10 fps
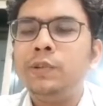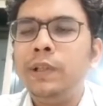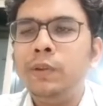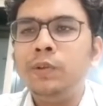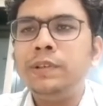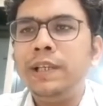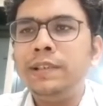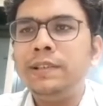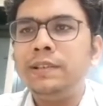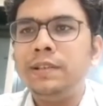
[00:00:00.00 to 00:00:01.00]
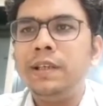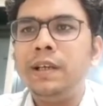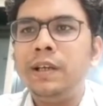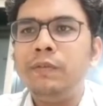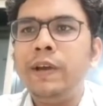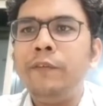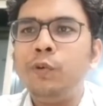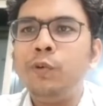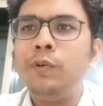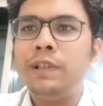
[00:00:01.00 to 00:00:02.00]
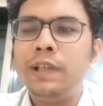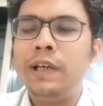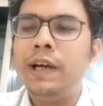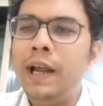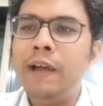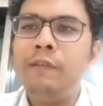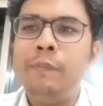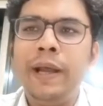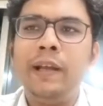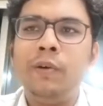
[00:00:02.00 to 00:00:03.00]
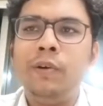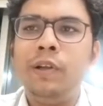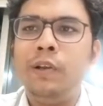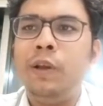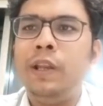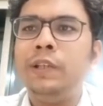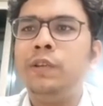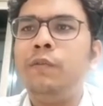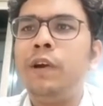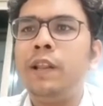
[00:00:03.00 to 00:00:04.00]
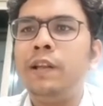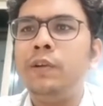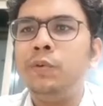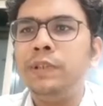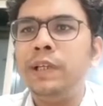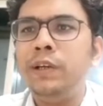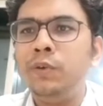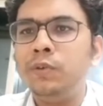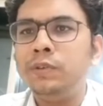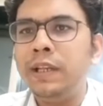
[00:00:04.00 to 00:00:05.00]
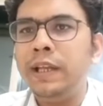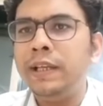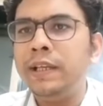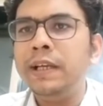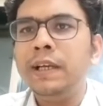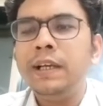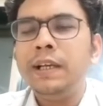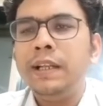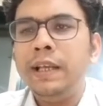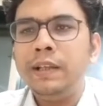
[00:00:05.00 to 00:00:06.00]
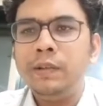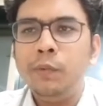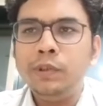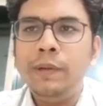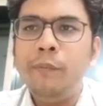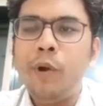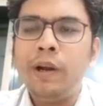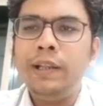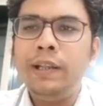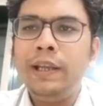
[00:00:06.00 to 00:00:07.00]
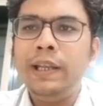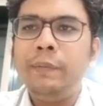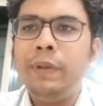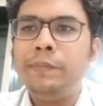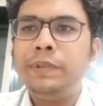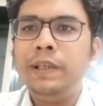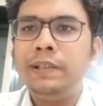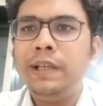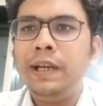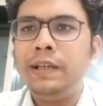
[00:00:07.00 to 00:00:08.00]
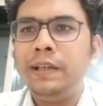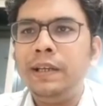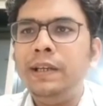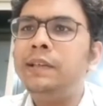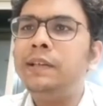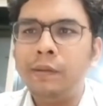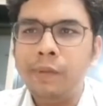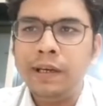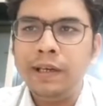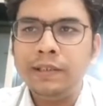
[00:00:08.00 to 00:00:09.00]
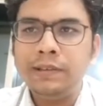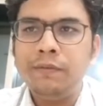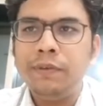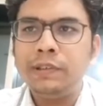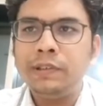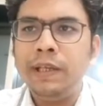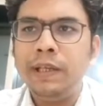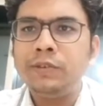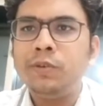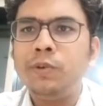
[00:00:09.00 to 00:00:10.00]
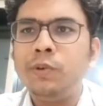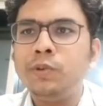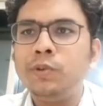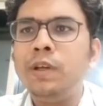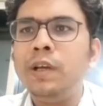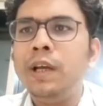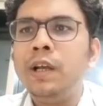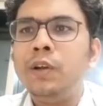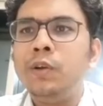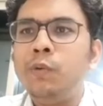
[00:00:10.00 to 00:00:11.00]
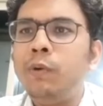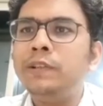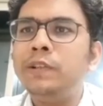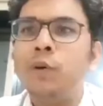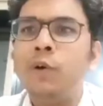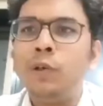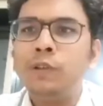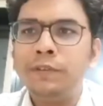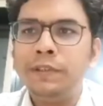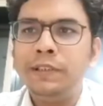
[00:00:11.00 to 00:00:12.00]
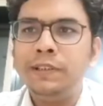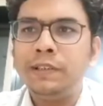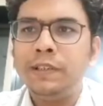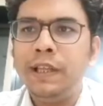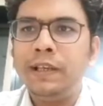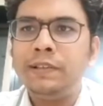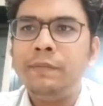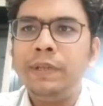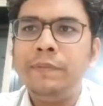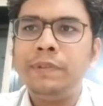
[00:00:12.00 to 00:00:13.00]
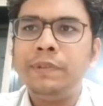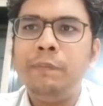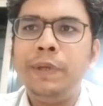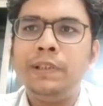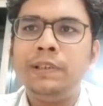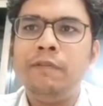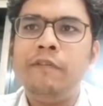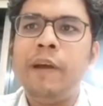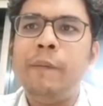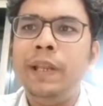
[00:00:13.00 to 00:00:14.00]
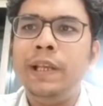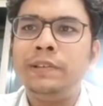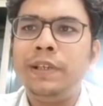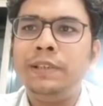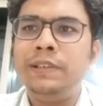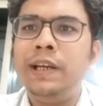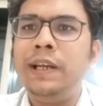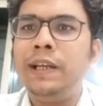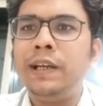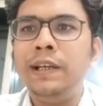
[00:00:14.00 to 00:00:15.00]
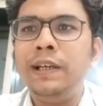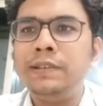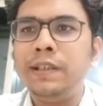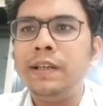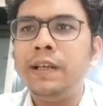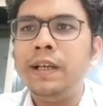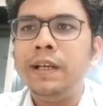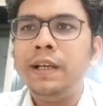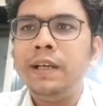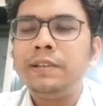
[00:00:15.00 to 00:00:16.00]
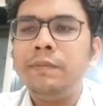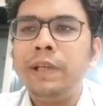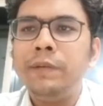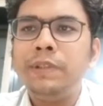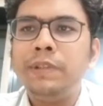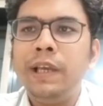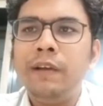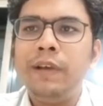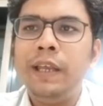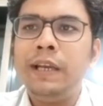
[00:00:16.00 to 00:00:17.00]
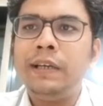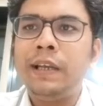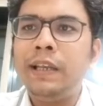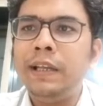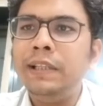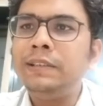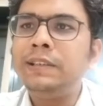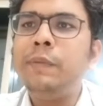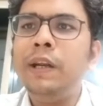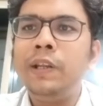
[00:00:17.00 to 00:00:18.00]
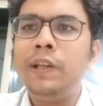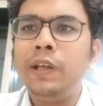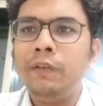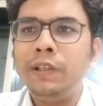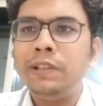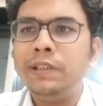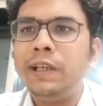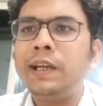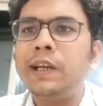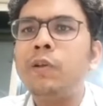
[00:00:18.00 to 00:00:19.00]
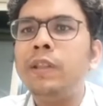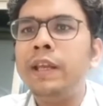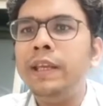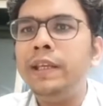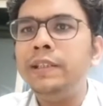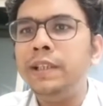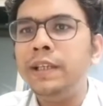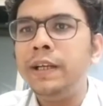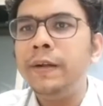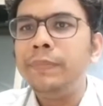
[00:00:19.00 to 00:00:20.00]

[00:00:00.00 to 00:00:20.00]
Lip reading: So in those cases, you have to have a background knowledge of what are the do's and don'ts. Like the most important thing in epilepsy is that it is a treatable condition first place. So you should know what is the cause of seizures. Like sometimes some patients have a family history, genetic condition. Sometimes they have electrical instability, which is detected on the EEG